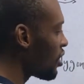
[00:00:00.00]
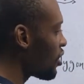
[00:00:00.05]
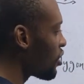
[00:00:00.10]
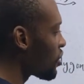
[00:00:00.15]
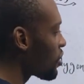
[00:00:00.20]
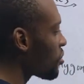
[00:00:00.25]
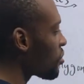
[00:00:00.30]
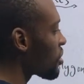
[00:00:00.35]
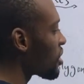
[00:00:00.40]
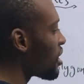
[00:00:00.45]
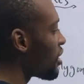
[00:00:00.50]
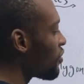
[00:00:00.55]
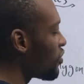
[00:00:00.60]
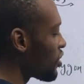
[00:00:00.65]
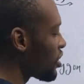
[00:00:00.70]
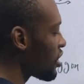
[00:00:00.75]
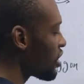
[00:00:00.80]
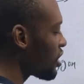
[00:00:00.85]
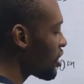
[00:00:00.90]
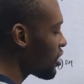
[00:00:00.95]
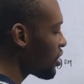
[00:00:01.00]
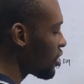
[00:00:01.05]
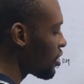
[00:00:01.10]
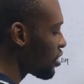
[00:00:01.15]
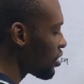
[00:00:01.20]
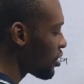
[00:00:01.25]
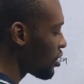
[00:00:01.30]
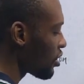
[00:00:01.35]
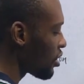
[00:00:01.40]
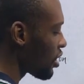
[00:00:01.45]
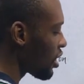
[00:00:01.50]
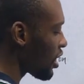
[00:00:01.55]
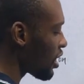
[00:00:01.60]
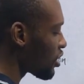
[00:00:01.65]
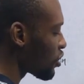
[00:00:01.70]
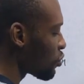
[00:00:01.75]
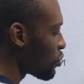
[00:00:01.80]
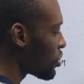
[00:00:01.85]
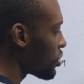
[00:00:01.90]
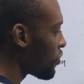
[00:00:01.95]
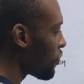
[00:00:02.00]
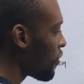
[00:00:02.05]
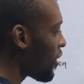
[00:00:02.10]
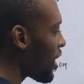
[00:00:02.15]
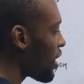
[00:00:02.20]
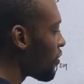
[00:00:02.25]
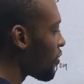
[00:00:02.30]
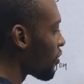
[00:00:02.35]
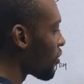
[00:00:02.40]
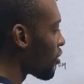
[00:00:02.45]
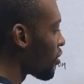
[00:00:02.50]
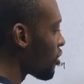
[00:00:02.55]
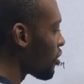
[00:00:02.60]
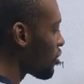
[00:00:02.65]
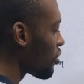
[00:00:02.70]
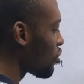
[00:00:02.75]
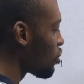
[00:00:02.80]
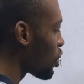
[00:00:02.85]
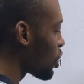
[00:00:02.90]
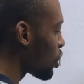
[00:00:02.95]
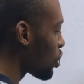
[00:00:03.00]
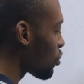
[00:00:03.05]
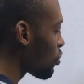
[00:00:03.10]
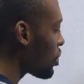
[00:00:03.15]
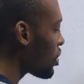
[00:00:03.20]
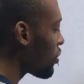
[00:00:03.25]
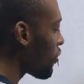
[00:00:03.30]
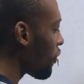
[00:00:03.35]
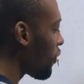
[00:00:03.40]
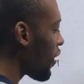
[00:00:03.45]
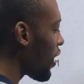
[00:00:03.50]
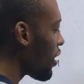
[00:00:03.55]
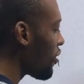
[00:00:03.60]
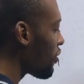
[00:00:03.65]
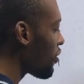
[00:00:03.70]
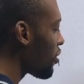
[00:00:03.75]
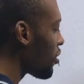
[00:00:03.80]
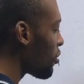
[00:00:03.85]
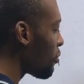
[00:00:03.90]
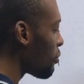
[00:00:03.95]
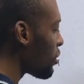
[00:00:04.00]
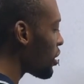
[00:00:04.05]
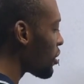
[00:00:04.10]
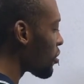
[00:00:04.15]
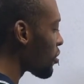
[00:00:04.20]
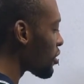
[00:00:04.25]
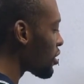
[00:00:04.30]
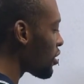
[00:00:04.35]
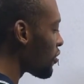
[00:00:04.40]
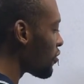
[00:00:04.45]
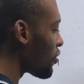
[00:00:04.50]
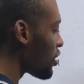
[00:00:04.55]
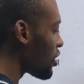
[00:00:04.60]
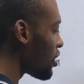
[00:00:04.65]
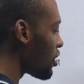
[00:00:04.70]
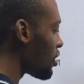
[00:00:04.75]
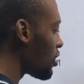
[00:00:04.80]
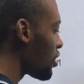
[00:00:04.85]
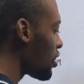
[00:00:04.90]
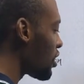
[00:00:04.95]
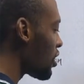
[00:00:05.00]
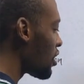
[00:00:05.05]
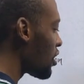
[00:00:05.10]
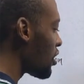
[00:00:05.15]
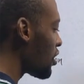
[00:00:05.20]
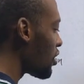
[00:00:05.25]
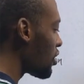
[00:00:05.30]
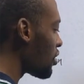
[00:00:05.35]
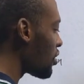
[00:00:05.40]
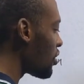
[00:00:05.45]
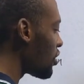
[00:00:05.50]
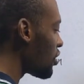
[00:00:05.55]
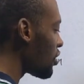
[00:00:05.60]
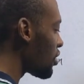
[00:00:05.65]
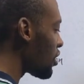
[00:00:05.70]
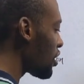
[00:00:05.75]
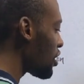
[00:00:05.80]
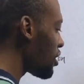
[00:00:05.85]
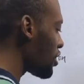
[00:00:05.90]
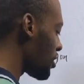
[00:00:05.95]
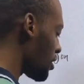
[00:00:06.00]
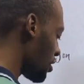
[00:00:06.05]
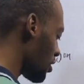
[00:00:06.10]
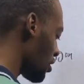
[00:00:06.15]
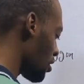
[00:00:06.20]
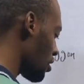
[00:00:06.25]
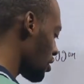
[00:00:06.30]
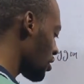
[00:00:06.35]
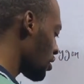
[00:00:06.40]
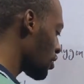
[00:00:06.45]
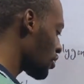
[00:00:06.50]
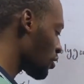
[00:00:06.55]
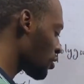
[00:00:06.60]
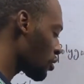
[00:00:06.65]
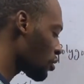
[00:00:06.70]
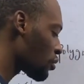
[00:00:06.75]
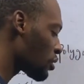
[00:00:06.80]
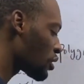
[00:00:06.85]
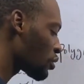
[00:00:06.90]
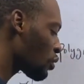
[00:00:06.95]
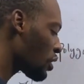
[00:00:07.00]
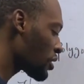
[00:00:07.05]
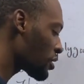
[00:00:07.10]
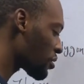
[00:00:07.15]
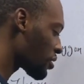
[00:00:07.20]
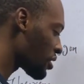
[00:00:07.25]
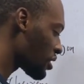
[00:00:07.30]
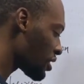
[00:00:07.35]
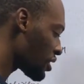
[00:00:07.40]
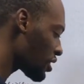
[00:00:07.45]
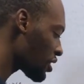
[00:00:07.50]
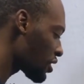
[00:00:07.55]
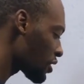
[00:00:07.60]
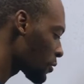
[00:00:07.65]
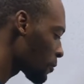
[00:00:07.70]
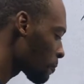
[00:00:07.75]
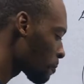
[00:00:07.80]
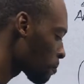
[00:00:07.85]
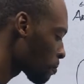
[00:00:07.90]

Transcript: So 17 and 25. 25 minus 17 is 8. So the question says,